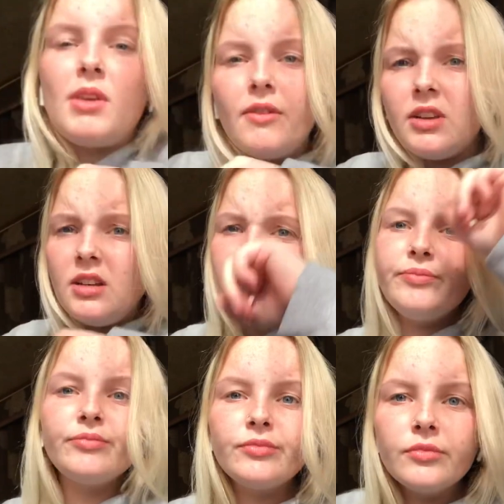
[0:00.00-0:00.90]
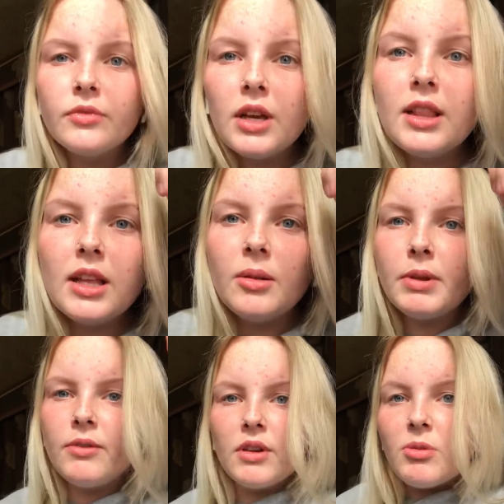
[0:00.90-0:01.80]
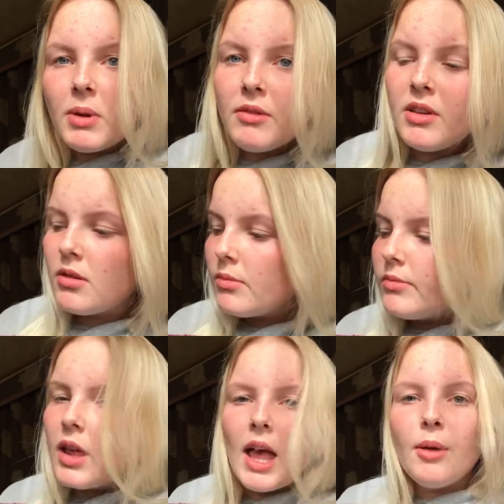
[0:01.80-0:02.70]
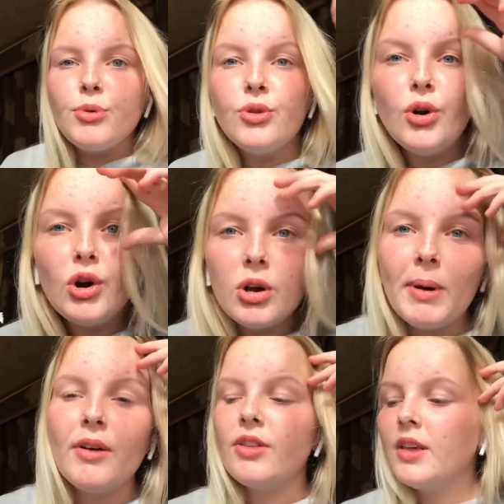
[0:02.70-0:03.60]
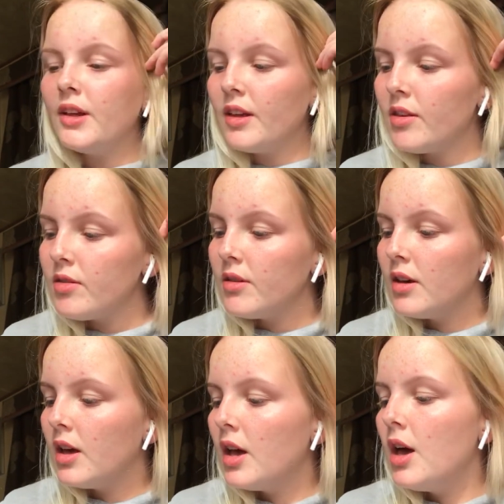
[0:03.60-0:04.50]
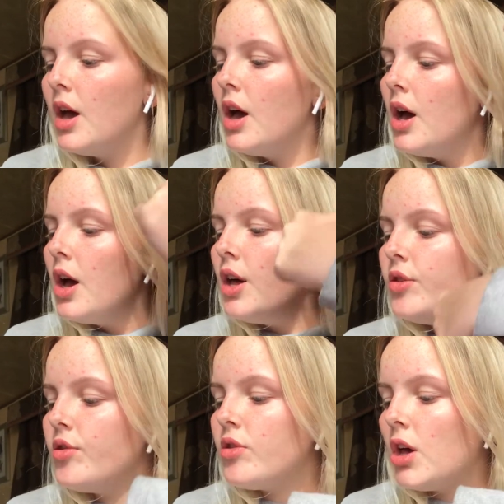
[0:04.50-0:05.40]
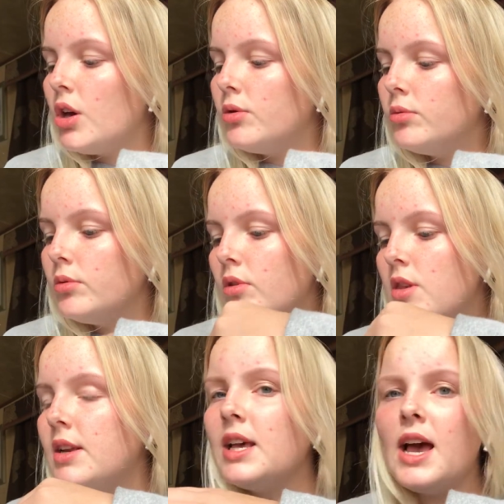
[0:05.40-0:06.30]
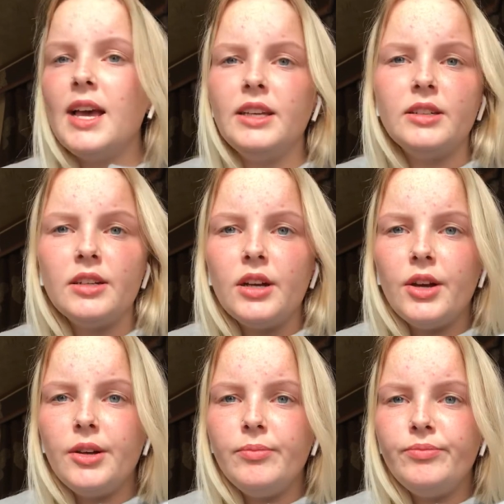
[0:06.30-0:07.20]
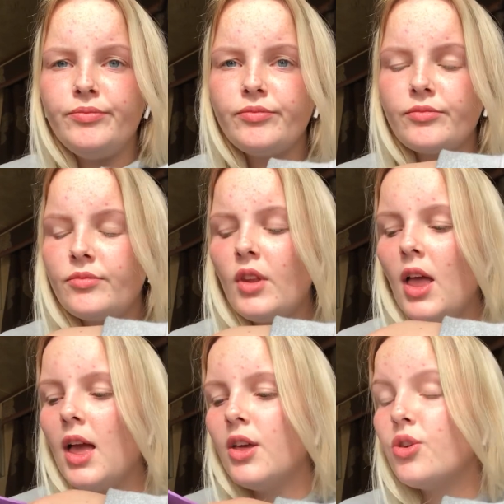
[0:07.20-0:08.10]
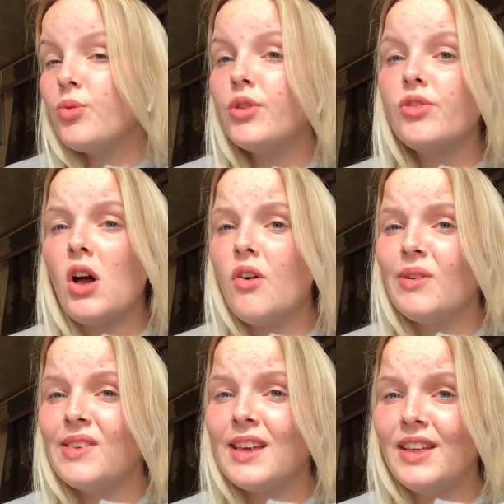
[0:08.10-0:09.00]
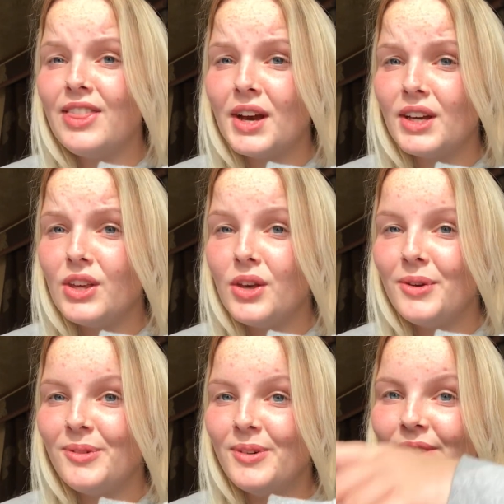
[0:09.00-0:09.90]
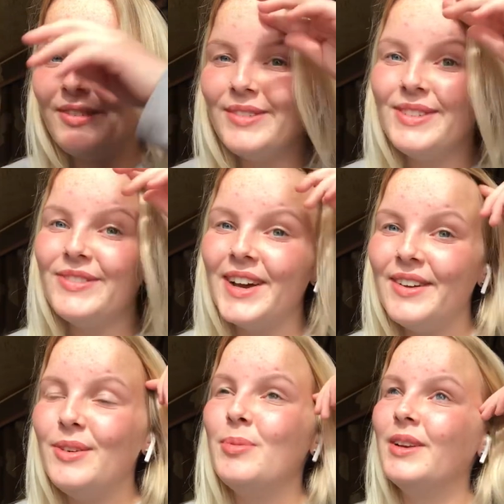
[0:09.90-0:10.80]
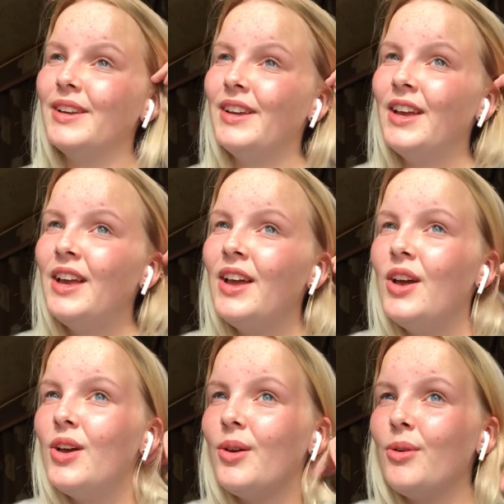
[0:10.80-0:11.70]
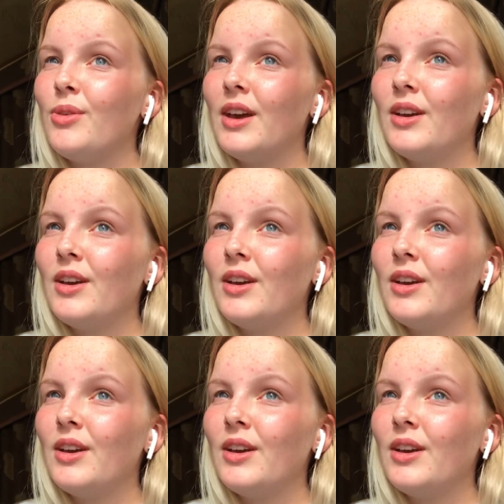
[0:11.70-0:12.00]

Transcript: having a little bit of experience helps you talk about things. And so today, I just want to start off with saying thank you for everybody who's